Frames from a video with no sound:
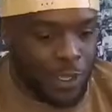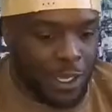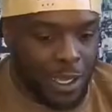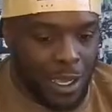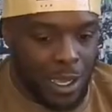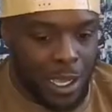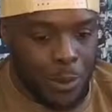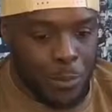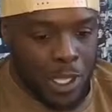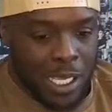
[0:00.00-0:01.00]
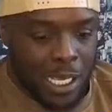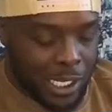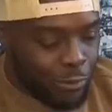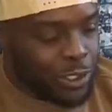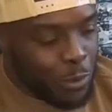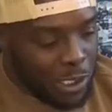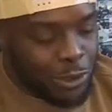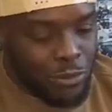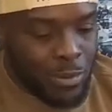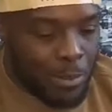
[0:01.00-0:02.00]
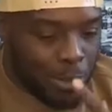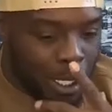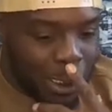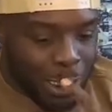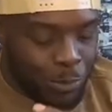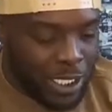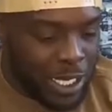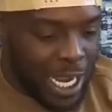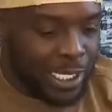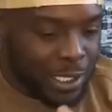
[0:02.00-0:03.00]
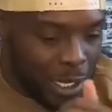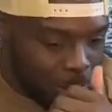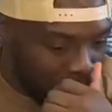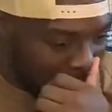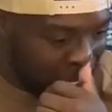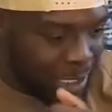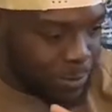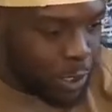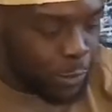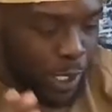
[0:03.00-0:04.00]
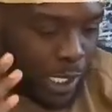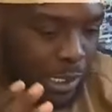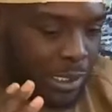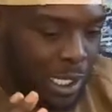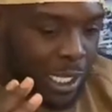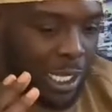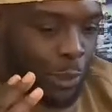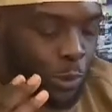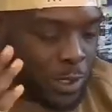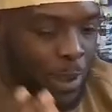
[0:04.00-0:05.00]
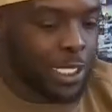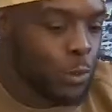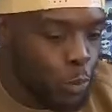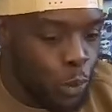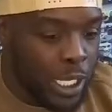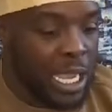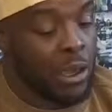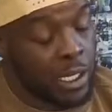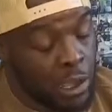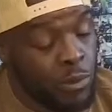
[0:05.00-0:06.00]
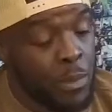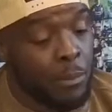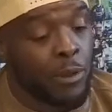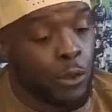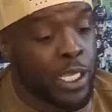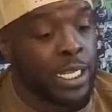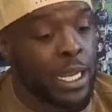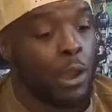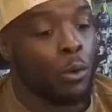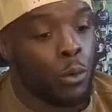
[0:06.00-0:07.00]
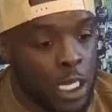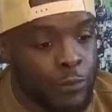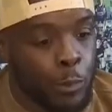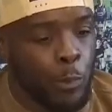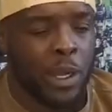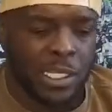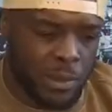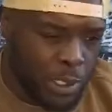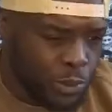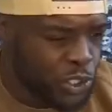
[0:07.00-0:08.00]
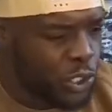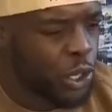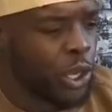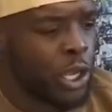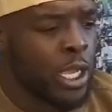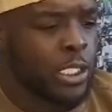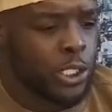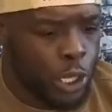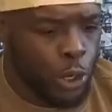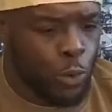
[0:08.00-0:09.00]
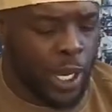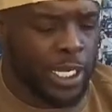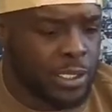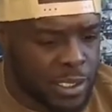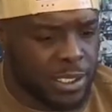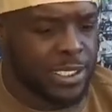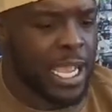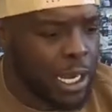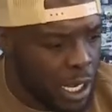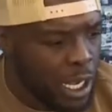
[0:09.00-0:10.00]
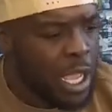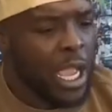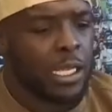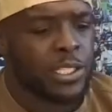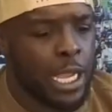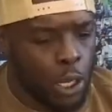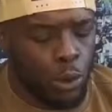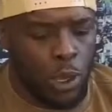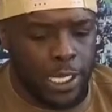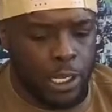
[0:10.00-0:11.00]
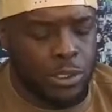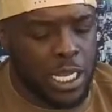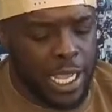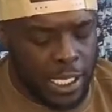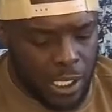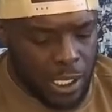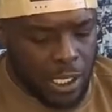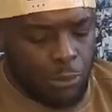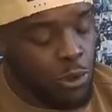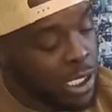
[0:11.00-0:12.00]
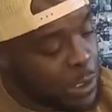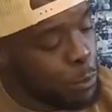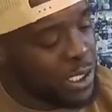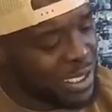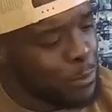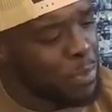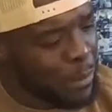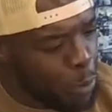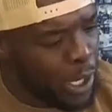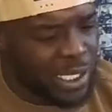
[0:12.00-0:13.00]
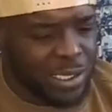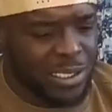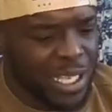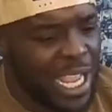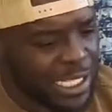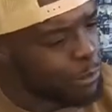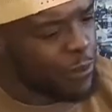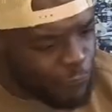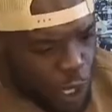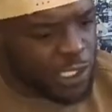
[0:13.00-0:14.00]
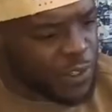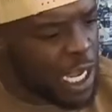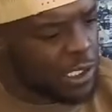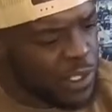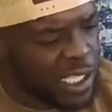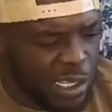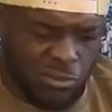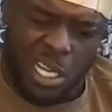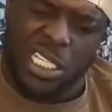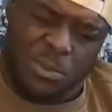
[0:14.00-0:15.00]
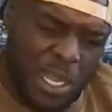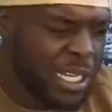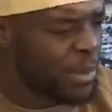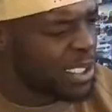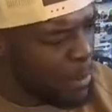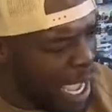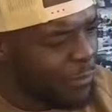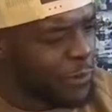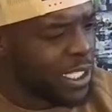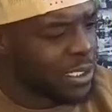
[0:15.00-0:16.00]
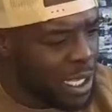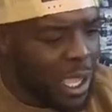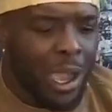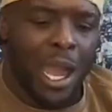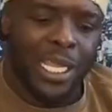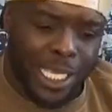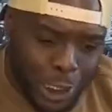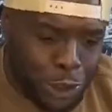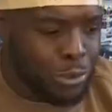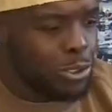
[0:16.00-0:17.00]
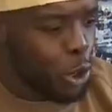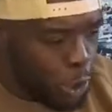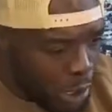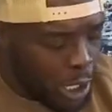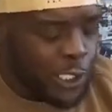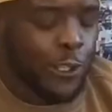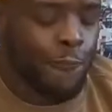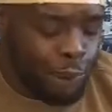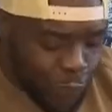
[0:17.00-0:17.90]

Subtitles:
fit. I do remember we lined up at King's Meadow and was about to walk out. And I remember looking at all the Liverpool players. I mean, it was Skirtle, Henderson, Sacco. And I was like, wow, these boys are some big boys. Like, there was the first thing I was thinking, wow, these men are some athletes. I kid you not, the